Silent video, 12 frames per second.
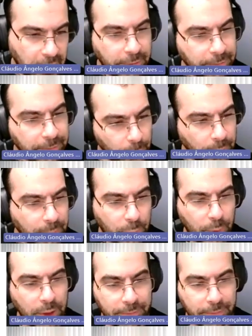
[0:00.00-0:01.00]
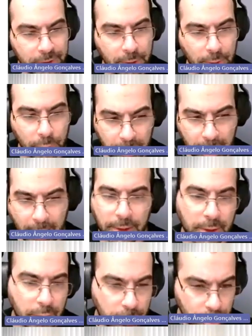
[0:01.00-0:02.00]
data flowing between the physical twin
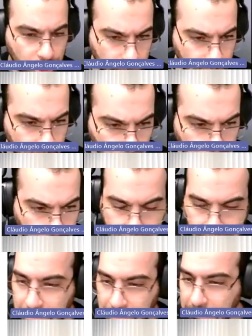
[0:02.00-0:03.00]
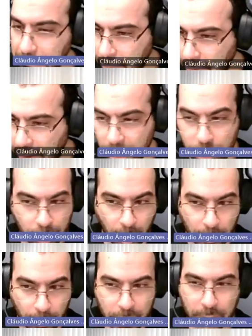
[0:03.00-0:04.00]
and the digital twin. A
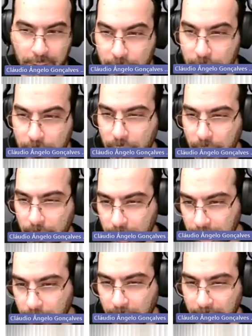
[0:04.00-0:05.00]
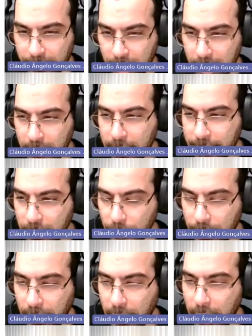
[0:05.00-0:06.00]
digital object, yes. Okay, we have data
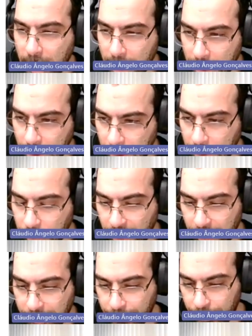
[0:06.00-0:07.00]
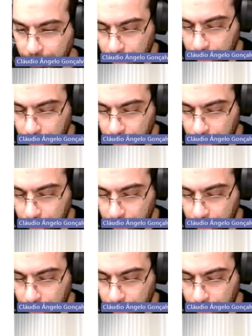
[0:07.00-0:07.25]
flowing, and we have